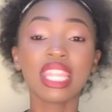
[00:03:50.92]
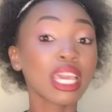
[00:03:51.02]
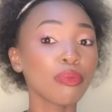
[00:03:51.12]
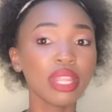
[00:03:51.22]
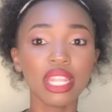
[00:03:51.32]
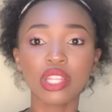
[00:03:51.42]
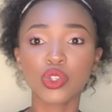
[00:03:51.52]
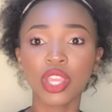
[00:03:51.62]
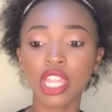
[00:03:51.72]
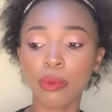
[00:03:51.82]
Think Media,
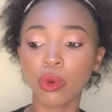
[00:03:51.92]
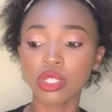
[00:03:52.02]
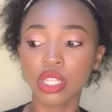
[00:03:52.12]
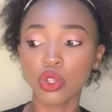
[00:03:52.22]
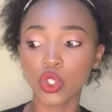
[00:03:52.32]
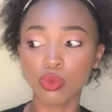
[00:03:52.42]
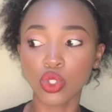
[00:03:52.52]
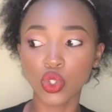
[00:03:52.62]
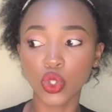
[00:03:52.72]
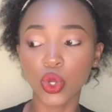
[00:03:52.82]
talking about the YouTube
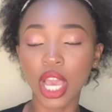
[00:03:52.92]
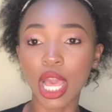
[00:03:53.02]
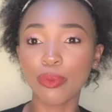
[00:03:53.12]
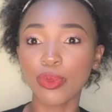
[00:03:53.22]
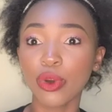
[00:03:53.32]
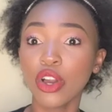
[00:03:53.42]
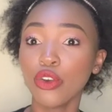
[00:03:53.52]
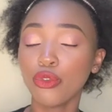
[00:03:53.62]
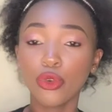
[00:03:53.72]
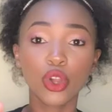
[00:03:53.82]
Studio app
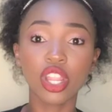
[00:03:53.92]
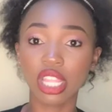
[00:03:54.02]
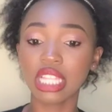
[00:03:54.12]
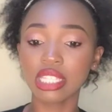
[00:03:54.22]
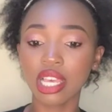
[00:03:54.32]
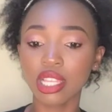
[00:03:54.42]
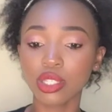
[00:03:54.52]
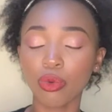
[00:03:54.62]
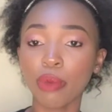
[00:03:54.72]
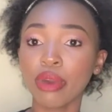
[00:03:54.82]
for
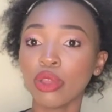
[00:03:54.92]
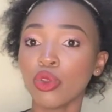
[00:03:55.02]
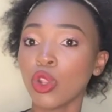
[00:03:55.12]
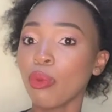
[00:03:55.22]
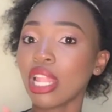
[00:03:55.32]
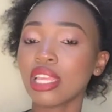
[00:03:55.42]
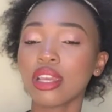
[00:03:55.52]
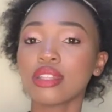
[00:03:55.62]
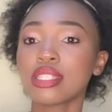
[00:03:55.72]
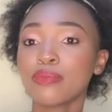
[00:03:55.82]
creators, whereby you normally
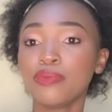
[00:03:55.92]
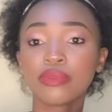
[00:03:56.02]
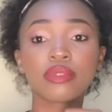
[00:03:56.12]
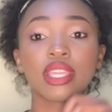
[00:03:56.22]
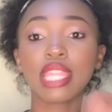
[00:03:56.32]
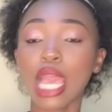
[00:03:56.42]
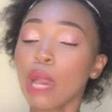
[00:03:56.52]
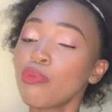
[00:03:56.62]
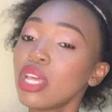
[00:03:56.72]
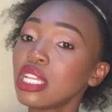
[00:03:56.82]
get the
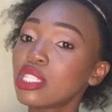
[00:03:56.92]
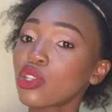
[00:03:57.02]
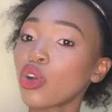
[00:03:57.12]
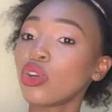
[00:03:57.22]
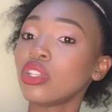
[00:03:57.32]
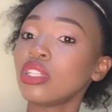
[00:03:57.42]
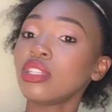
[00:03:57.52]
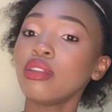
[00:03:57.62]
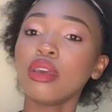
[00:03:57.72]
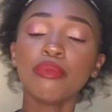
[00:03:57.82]
updates
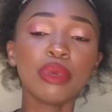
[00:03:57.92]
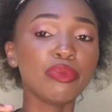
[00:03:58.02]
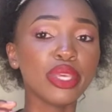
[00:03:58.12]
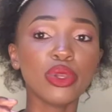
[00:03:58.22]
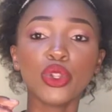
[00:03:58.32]
on maybe, you